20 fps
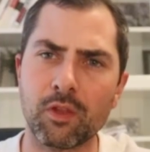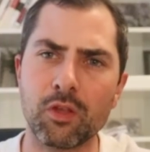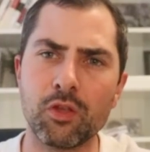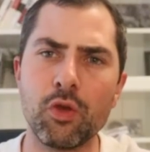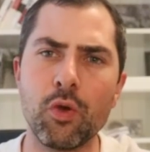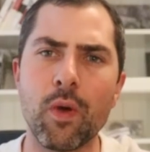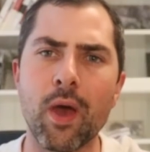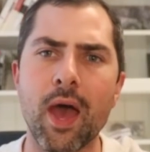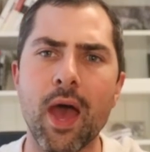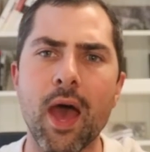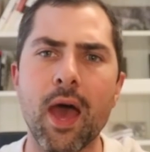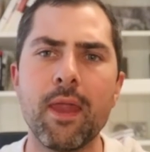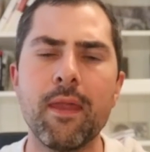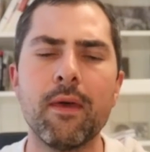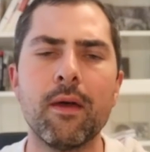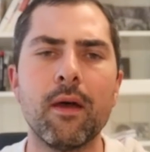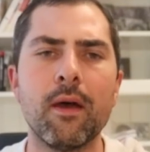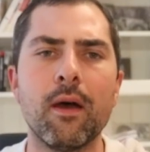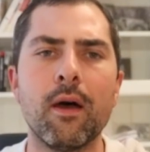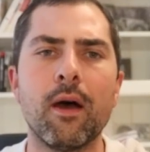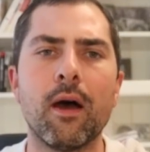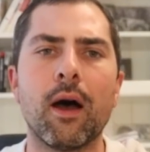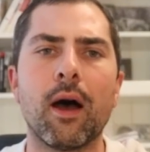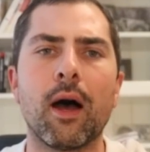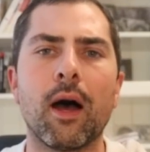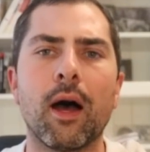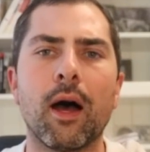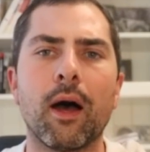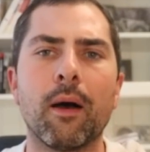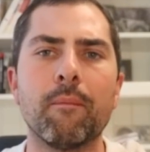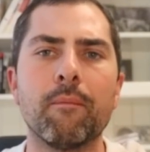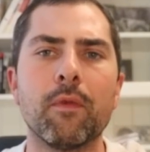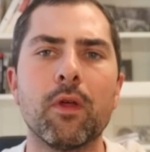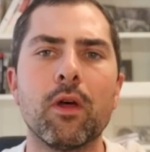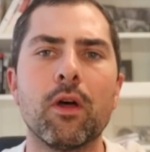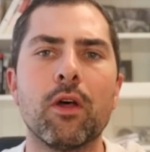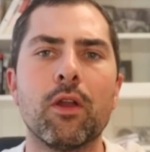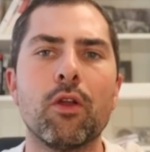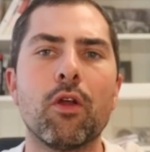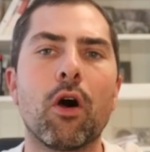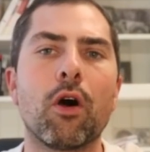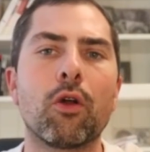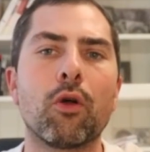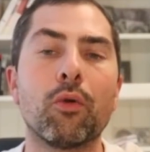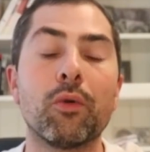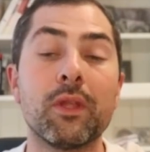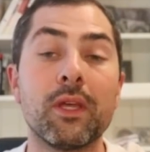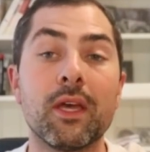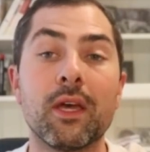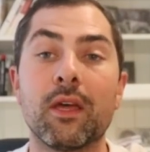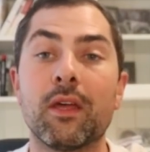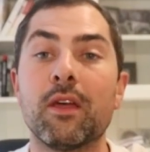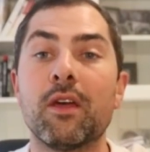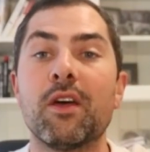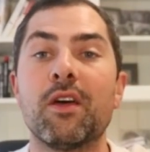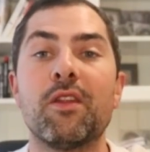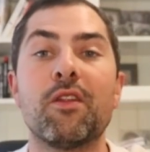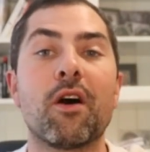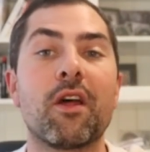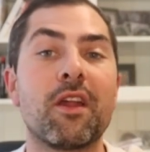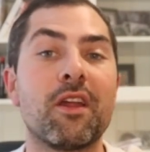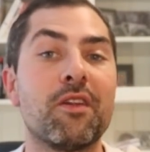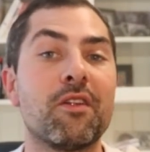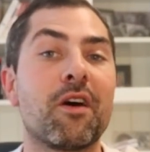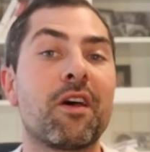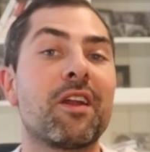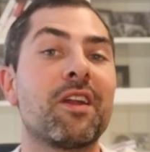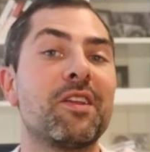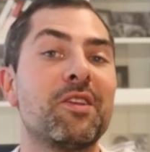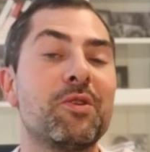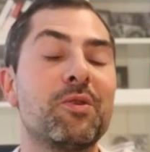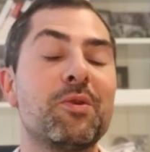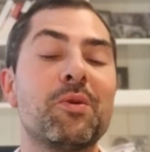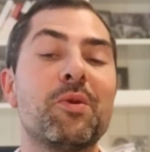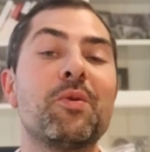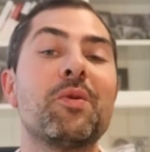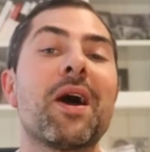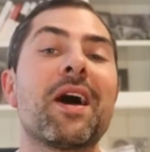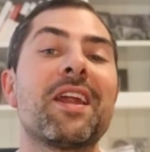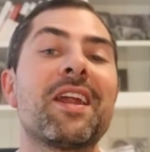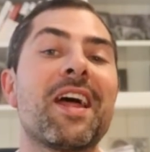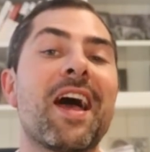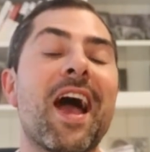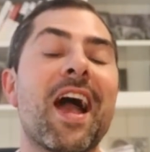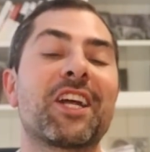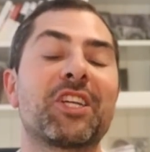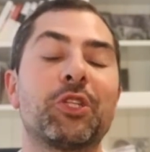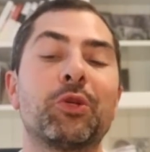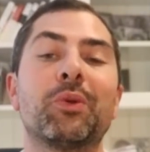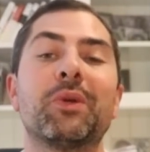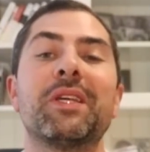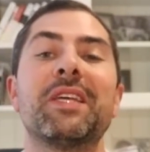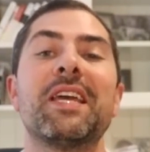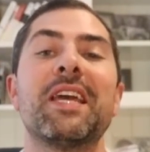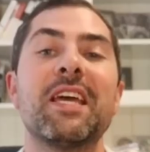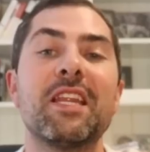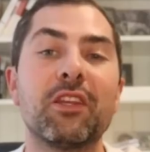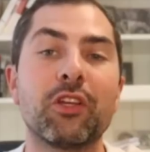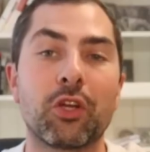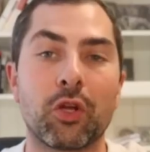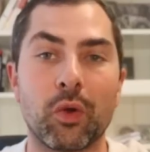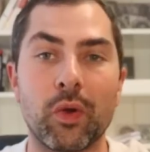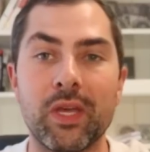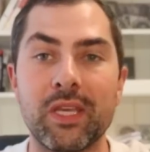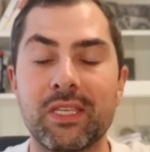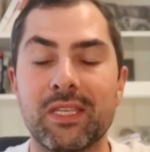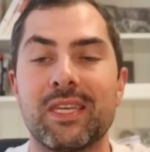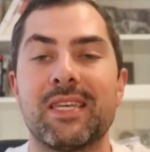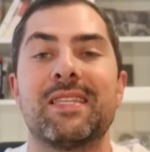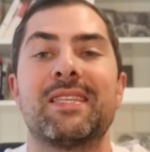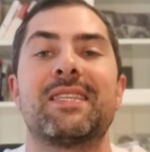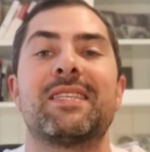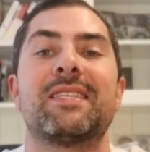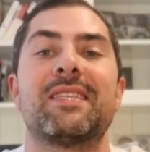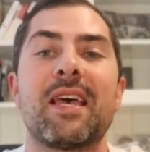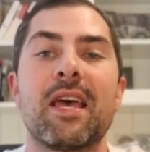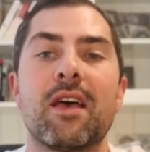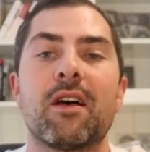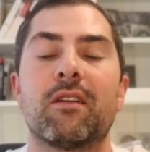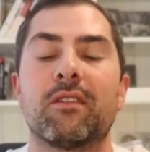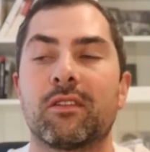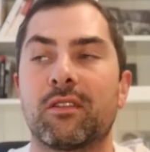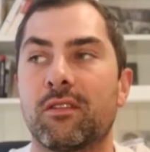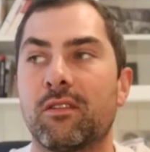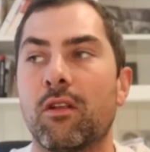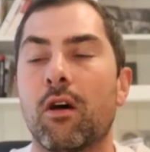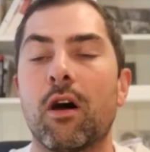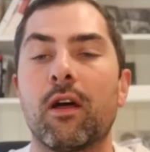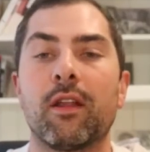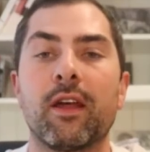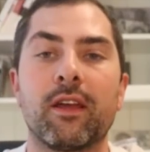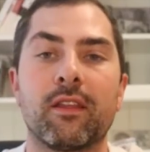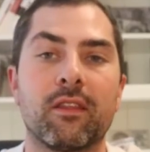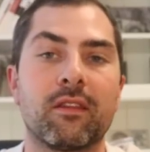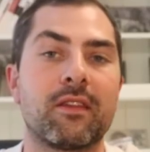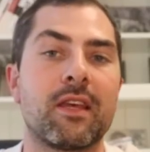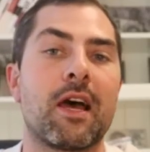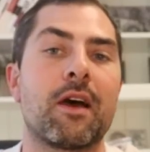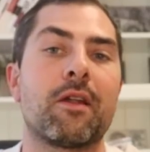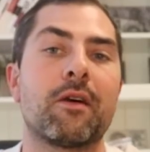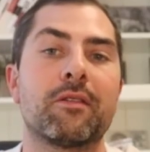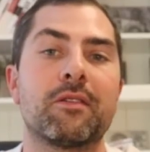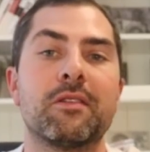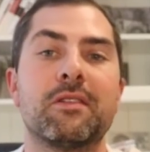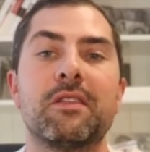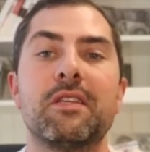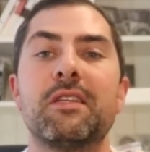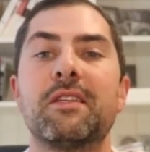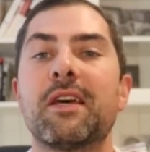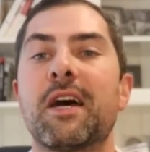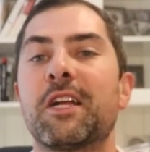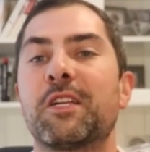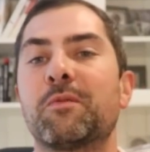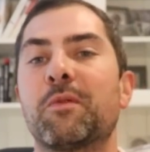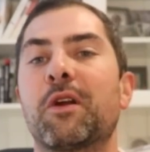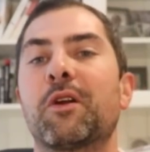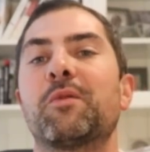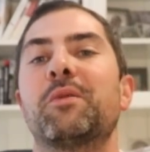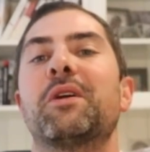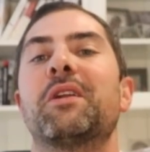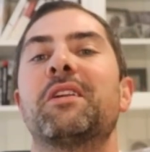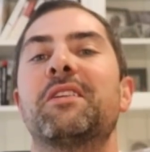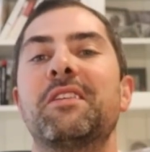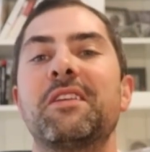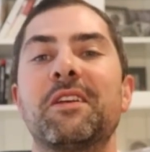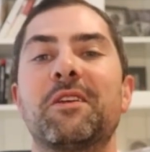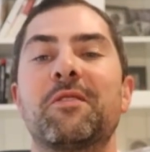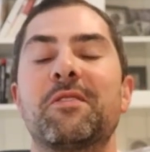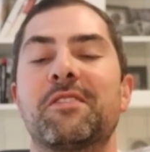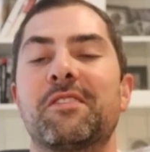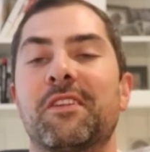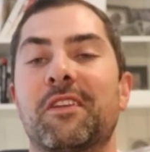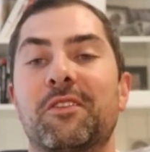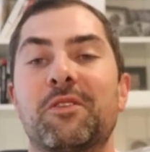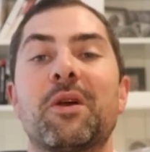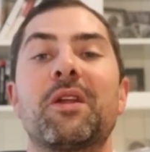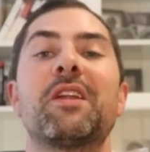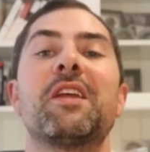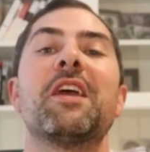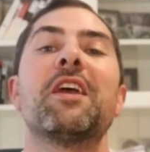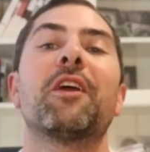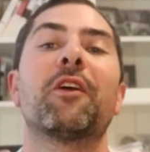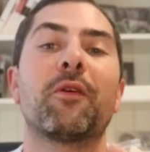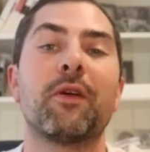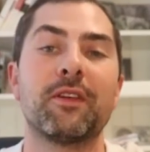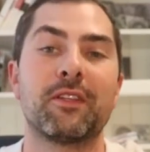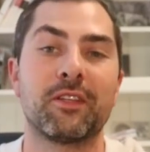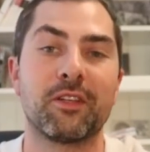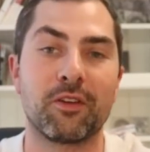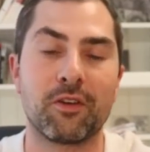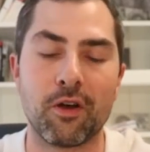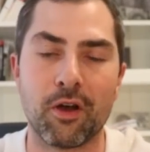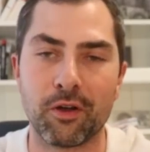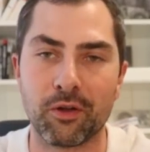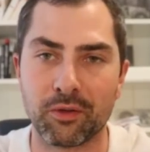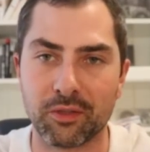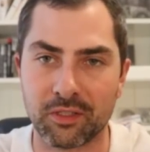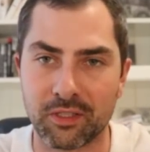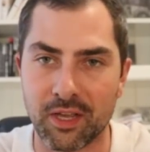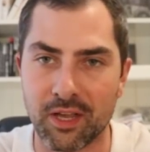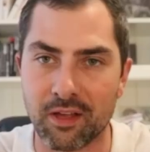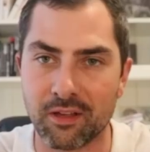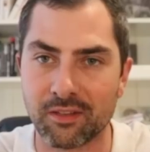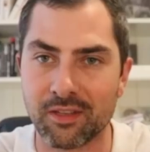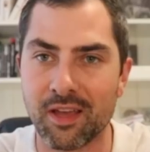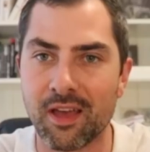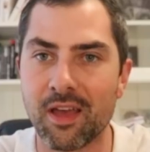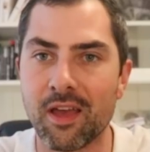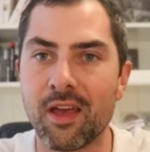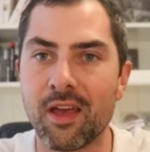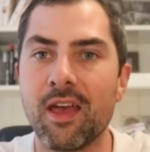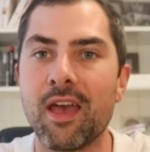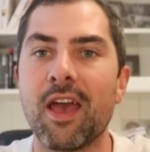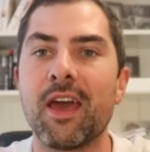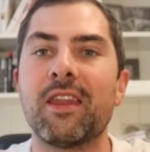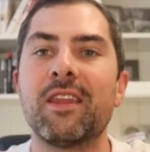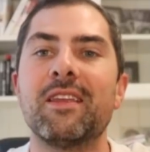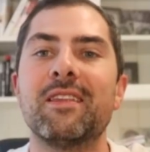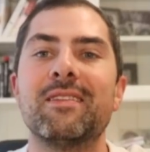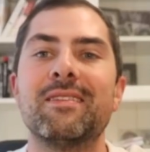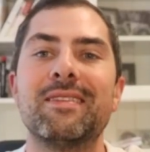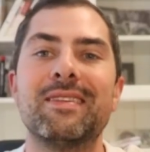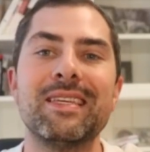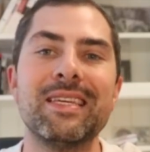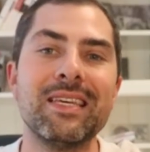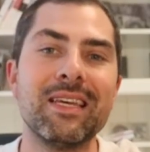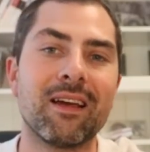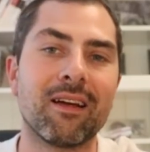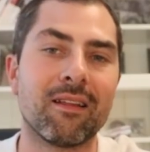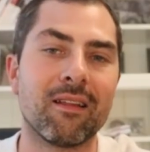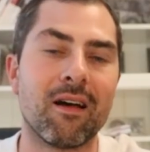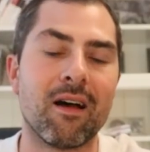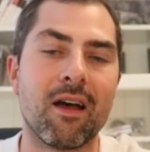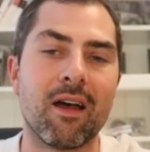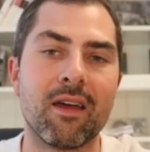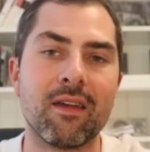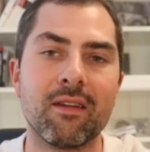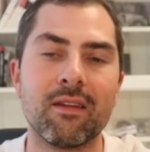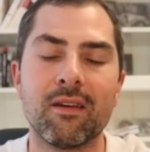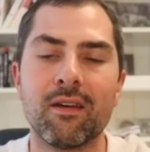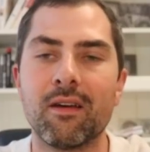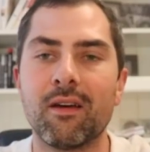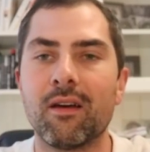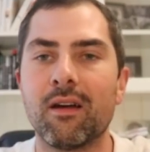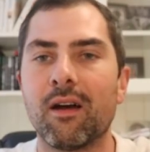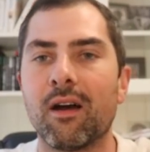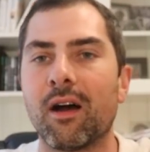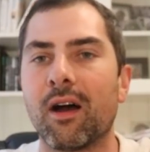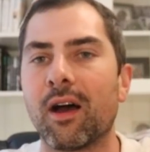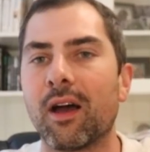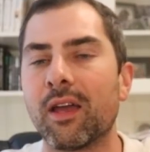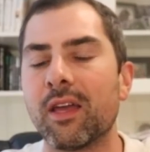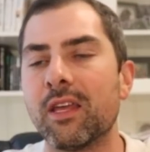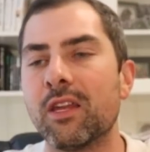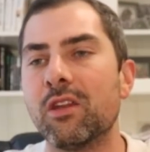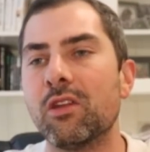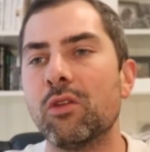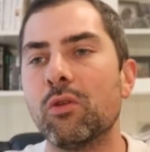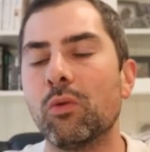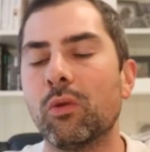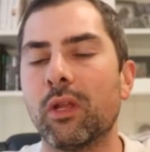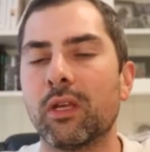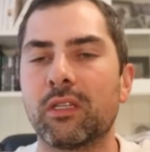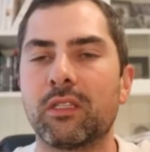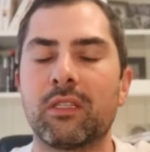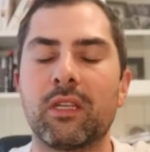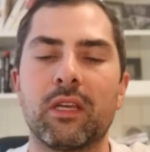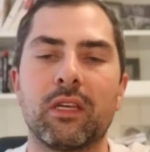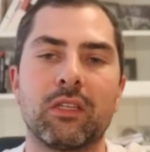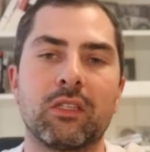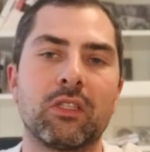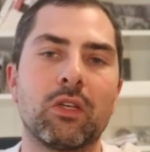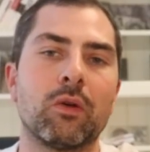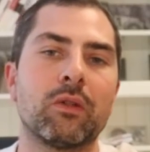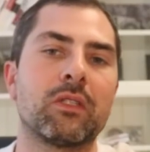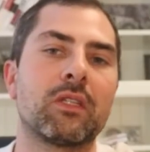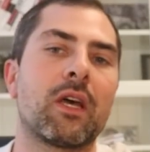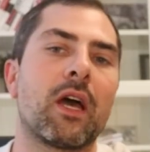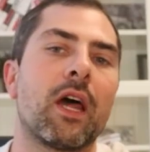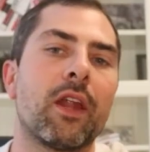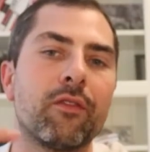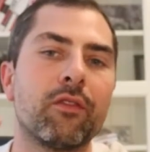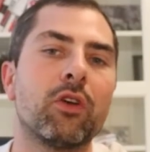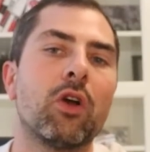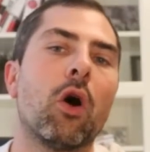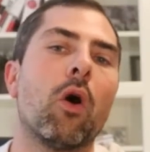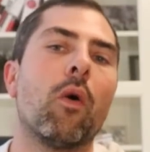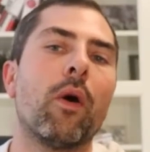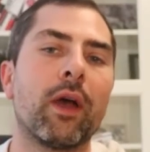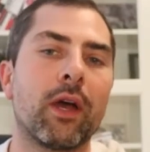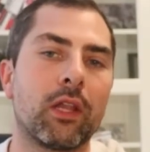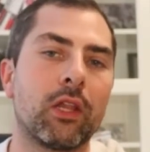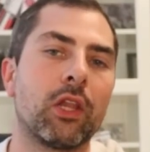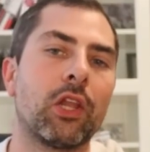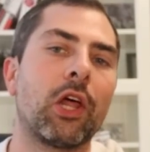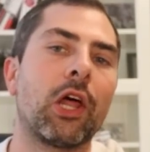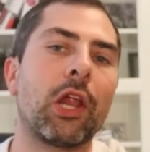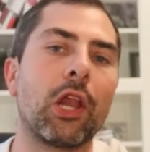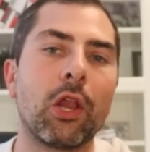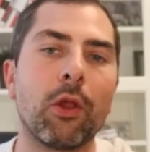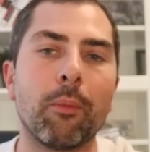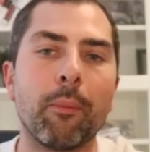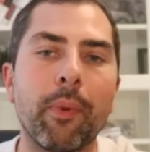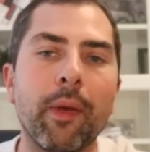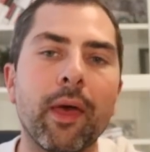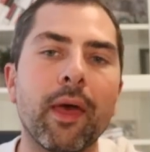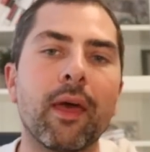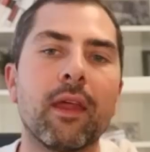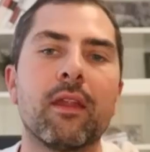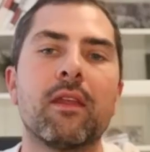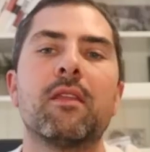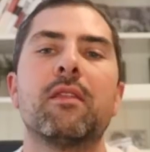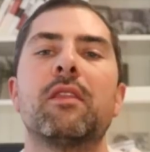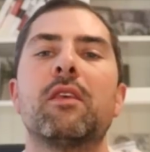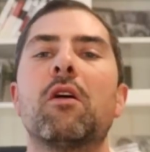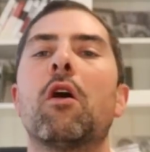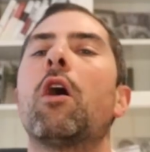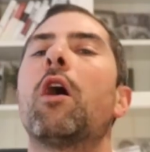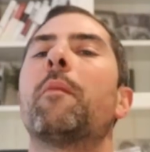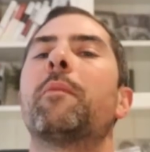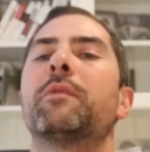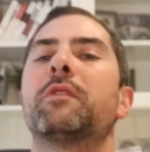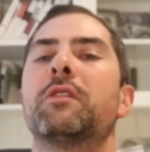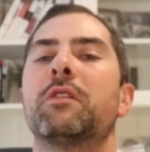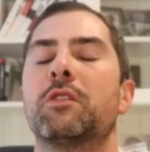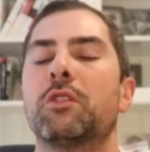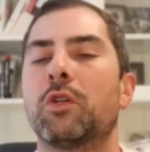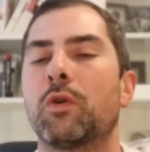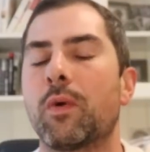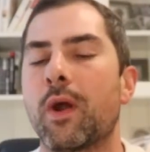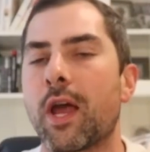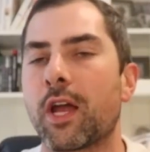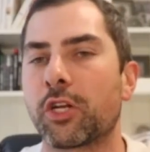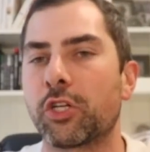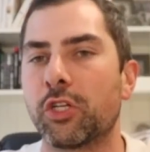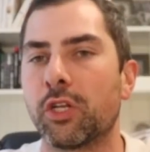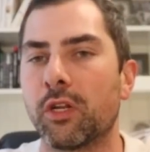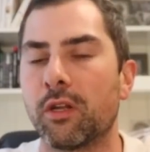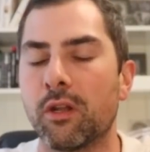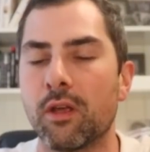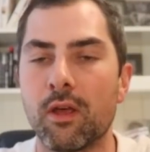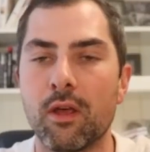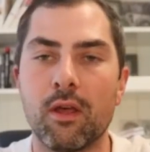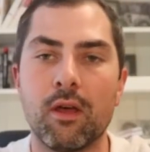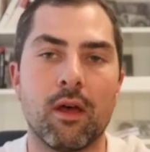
you had um, not only not a not an you, had an actual increase in sales, not like the townhouse and detached market. You had a decrease in sales. You had an increase in condo sales and a decline uh, in new listings. So it's kind of going a little bit in the opposite direction.